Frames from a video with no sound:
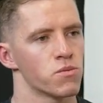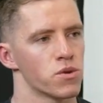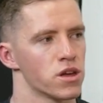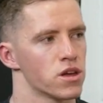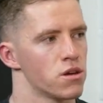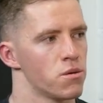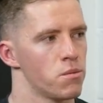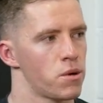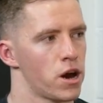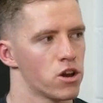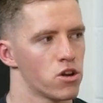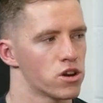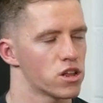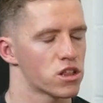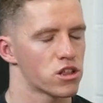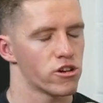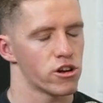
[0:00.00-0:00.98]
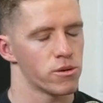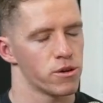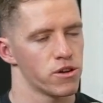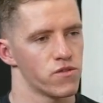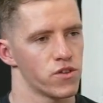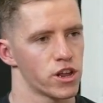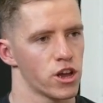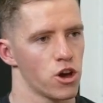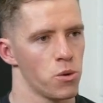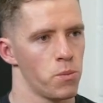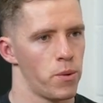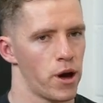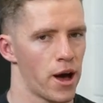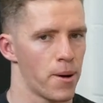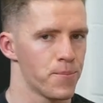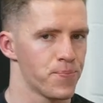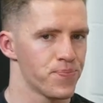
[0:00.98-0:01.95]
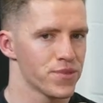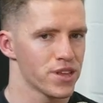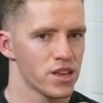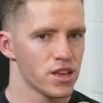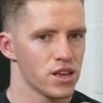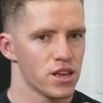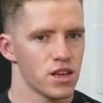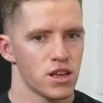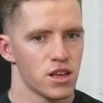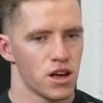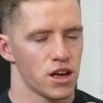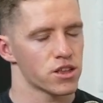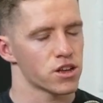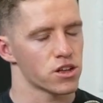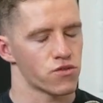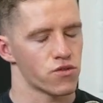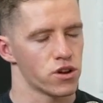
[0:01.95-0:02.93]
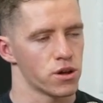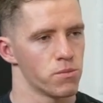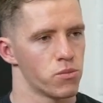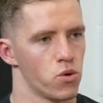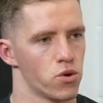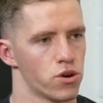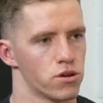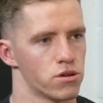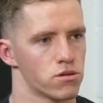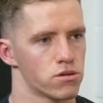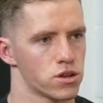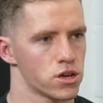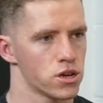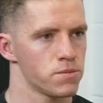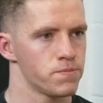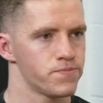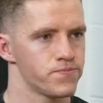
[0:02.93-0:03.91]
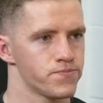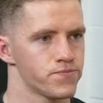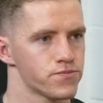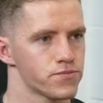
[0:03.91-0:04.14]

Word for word: where it might not necessarily be a video, but I think it's really important. Yeah. I